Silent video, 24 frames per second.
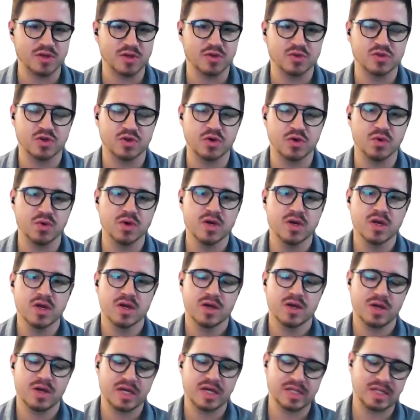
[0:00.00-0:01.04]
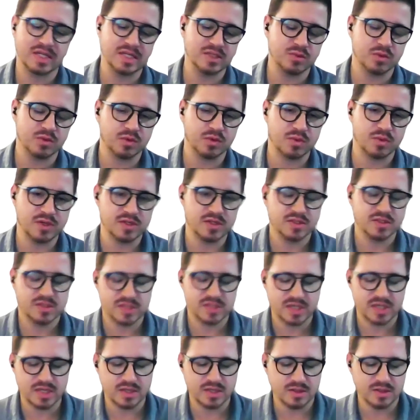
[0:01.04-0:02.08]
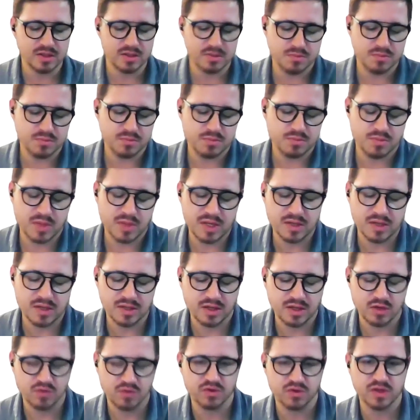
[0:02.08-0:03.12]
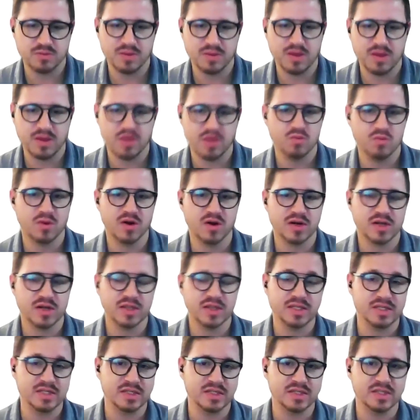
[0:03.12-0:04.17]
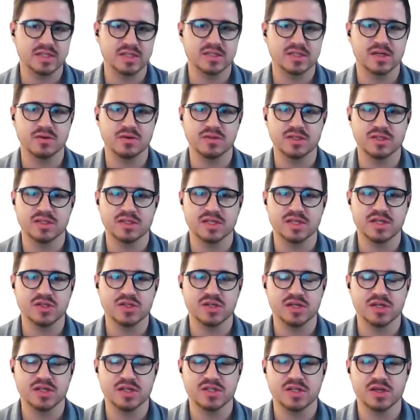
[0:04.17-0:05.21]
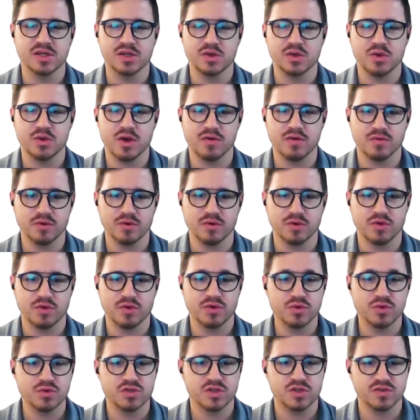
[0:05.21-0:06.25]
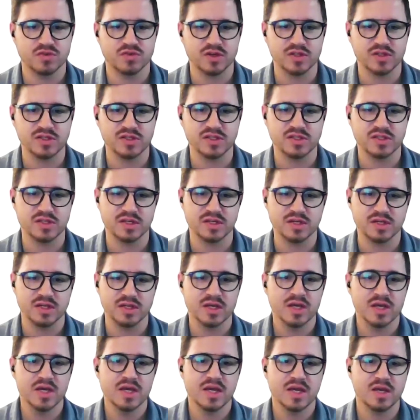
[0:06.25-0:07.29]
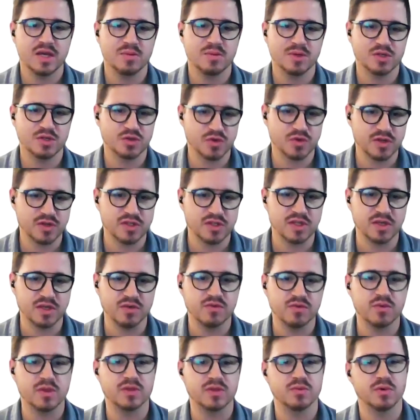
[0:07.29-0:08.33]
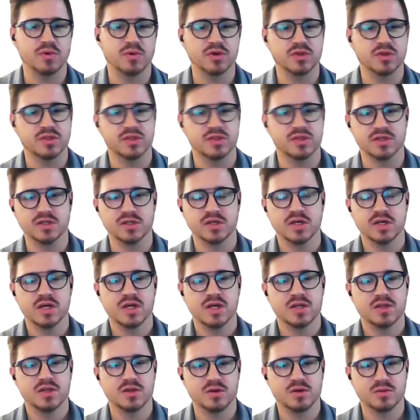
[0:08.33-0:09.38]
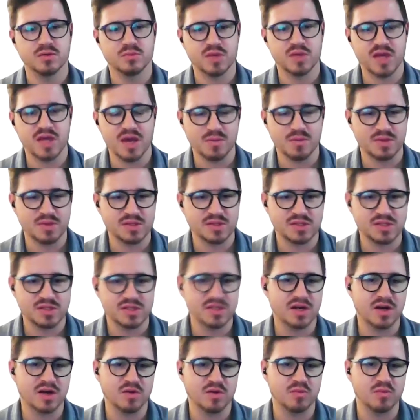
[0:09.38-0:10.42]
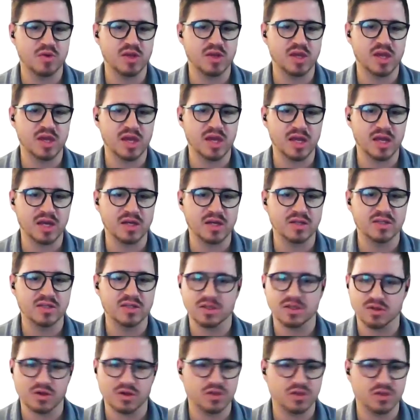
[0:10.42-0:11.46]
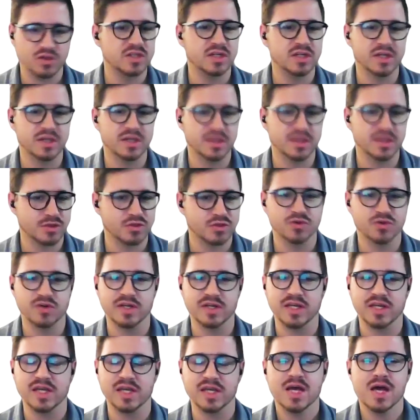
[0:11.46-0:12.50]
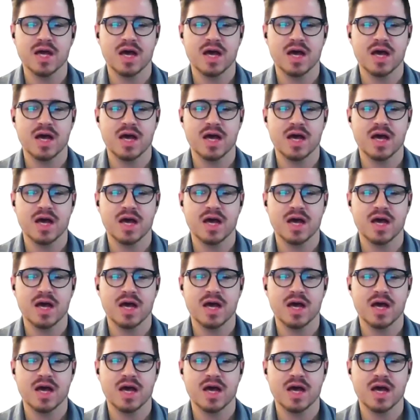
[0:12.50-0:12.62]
also at least what we see in my home market in Southeast Asia is like you have huge differences in maturity with what the big MNCs are bringing in technologically, culturally,